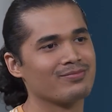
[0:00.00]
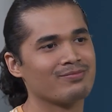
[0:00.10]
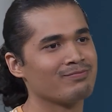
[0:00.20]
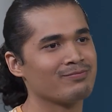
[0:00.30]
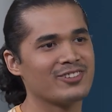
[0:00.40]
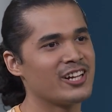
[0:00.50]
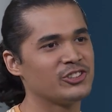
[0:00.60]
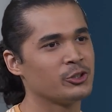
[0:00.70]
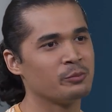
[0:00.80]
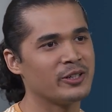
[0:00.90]
That
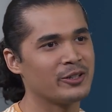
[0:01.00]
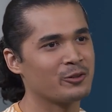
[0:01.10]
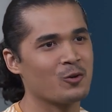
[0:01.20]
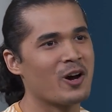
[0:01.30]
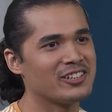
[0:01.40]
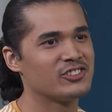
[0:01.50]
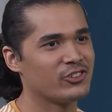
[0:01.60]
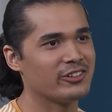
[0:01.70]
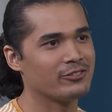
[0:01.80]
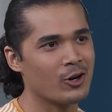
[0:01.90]
should be quite
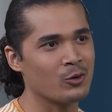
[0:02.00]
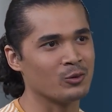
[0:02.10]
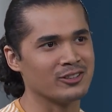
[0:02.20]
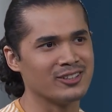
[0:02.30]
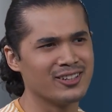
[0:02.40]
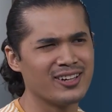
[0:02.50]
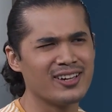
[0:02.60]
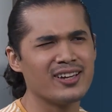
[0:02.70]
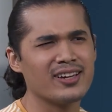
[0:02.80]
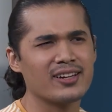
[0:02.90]
straightforward.
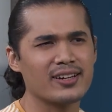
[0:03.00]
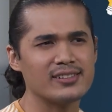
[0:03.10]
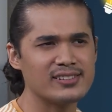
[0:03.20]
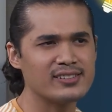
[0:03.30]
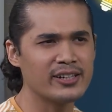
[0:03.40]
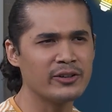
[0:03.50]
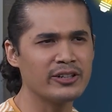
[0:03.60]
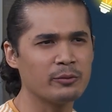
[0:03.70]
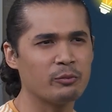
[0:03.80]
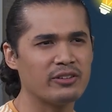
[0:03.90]
Considering
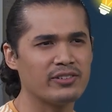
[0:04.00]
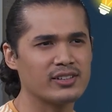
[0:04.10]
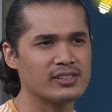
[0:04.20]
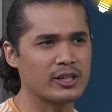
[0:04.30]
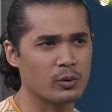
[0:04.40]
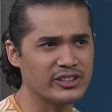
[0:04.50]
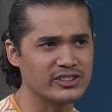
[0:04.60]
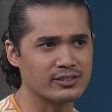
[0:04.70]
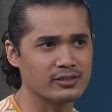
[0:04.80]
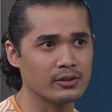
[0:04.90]
the previous
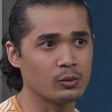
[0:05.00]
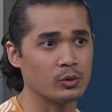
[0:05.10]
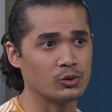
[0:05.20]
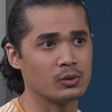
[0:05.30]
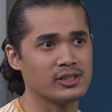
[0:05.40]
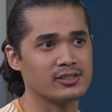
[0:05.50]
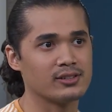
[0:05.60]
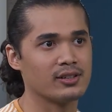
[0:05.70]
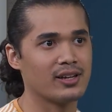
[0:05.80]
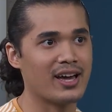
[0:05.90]
equation, which was
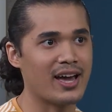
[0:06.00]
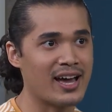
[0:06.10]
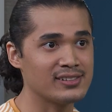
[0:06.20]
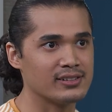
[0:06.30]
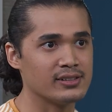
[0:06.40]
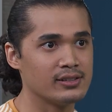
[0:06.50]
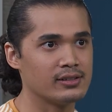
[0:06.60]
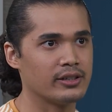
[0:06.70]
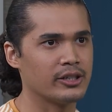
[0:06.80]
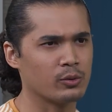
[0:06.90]
assets
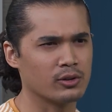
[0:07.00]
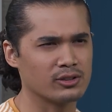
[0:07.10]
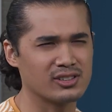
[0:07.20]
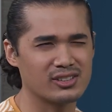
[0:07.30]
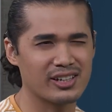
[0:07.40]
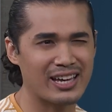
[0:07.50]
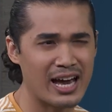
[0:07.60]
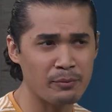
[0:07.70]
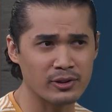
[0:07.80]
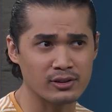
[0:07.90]
equals
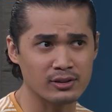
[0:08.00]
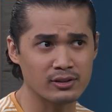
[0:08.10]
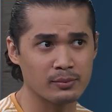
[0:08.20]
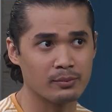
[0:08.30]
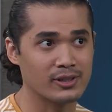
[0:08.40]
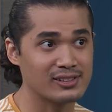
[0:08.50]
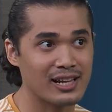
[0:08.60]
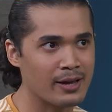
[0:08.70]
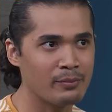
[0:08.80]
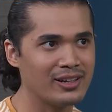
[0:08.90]
capital plus
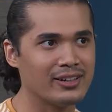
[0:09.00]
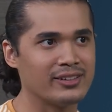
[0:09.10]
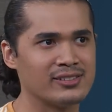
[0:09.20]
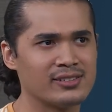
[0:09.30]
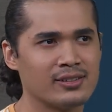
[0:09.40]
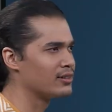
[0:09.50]
liabilities,